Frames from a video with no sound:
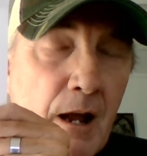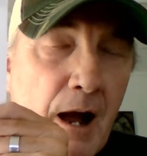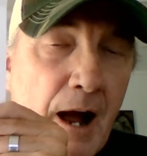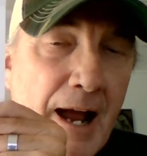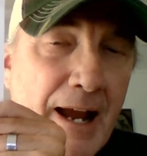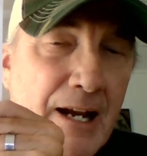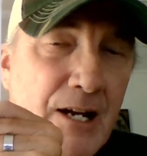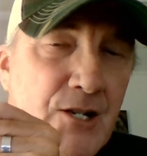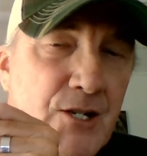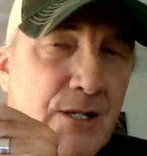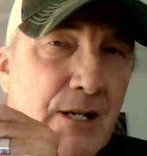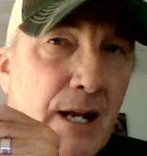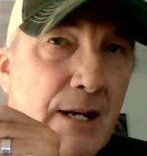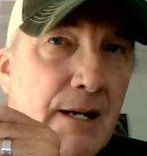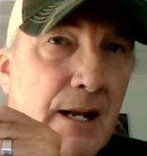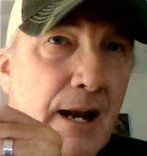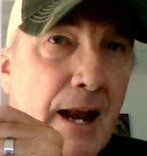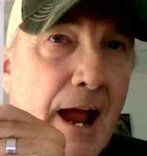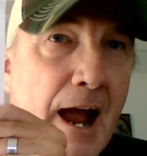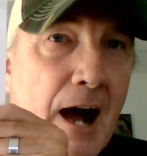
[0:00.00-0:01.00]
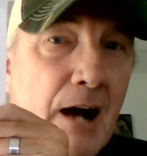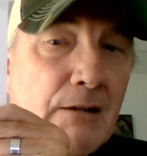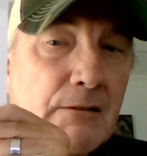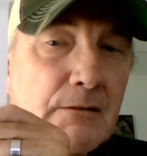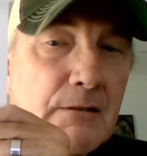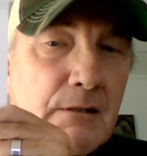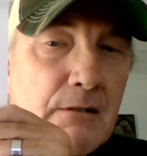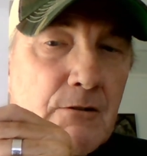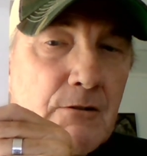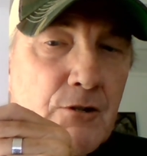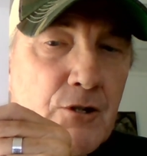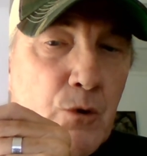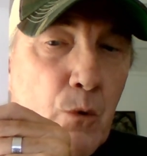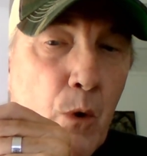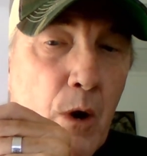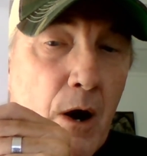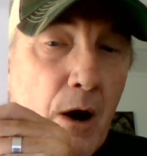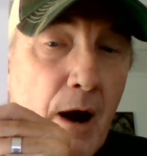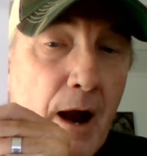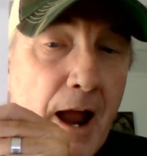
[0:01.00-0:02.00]
I extend it out to
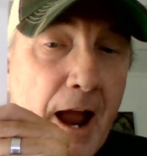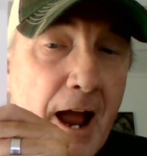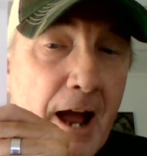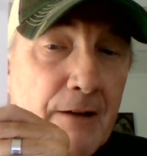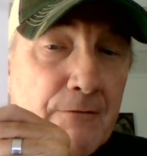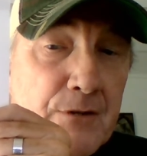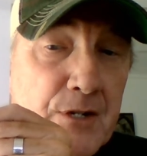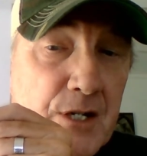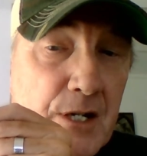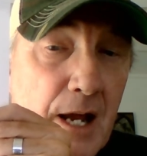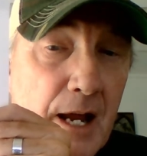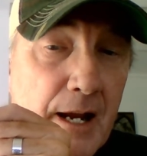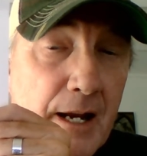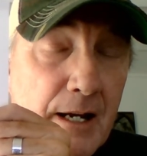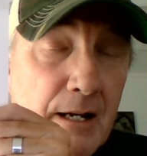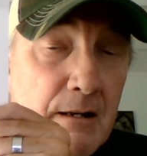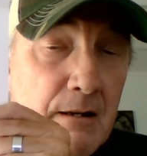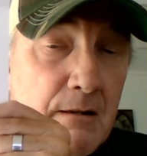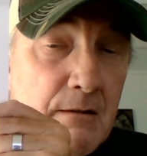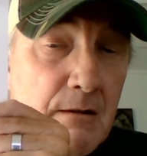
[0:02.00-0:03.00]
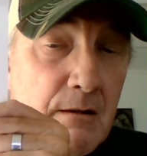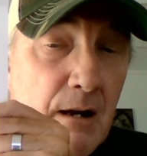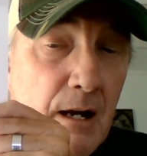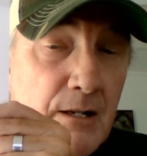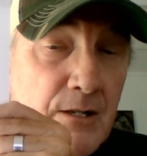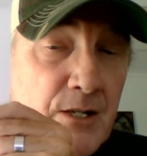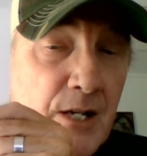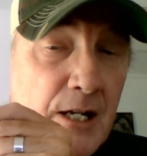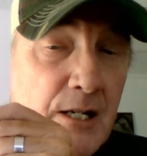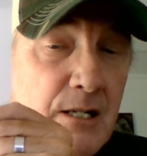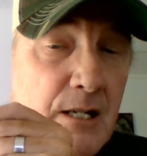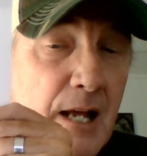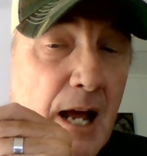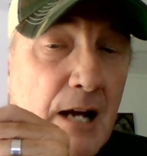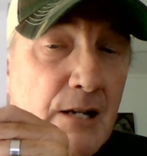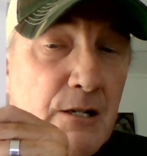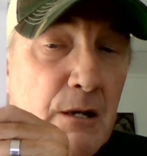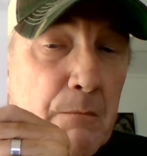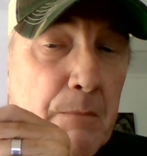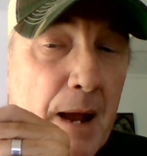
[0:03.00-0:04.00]
where I have, say, a
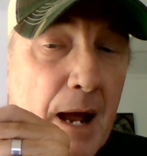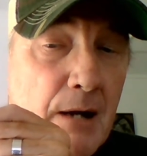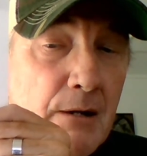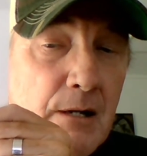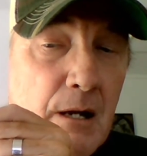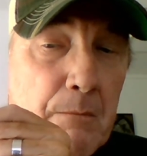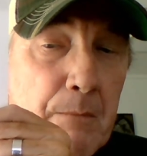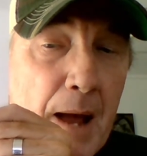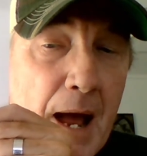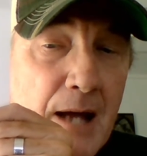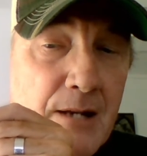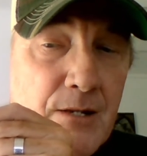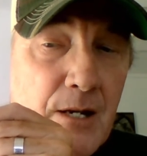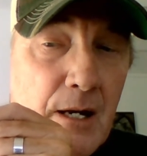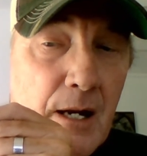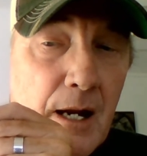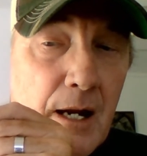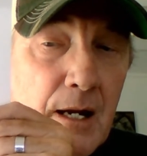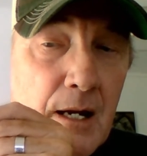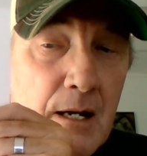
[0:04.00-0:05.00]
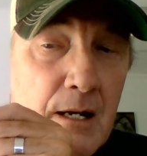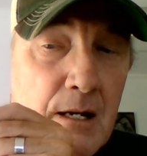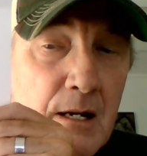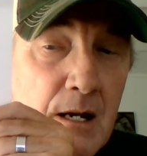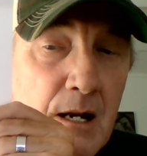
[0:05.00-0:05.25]
6,000 pound capacity.